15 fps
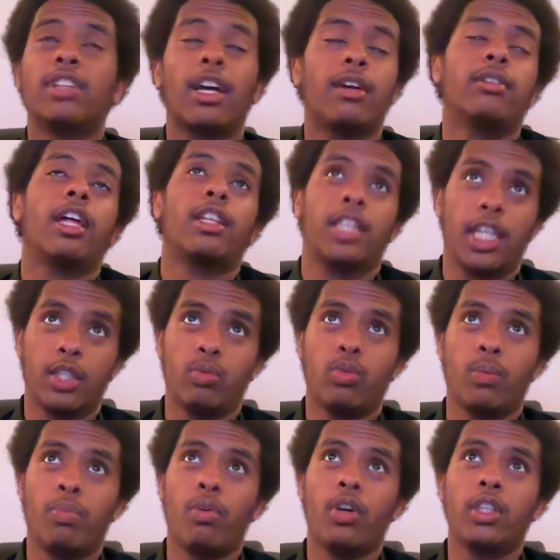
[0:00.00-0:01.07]
That's his
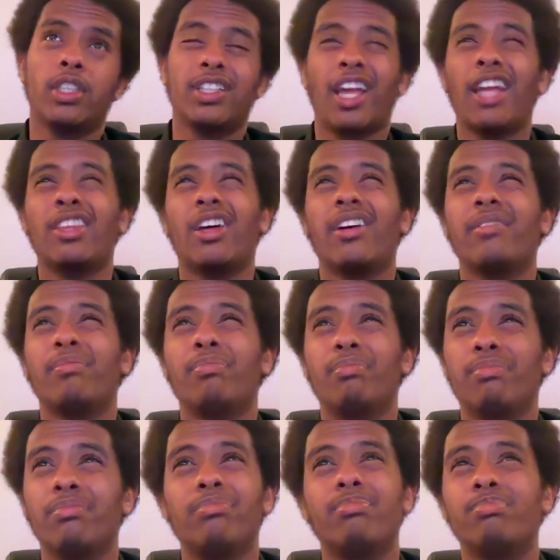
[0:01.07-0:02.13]
reports. I thought
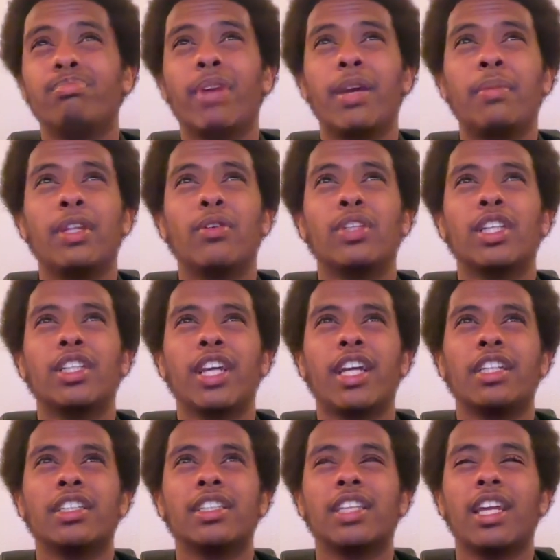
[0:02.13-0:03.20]
maybe there was a
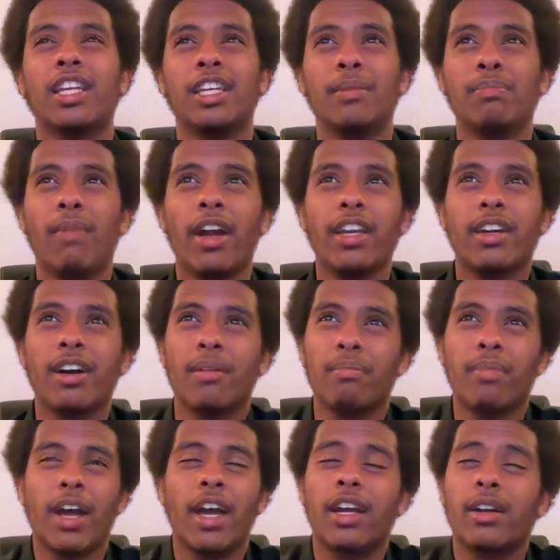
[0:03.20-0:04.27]
chance that he might come
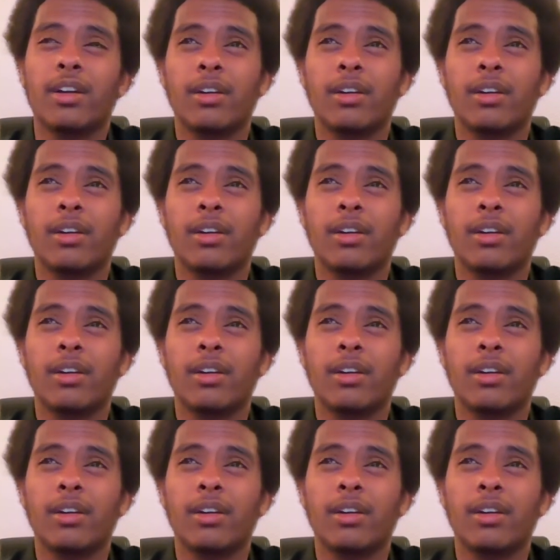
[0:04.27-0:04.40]
back,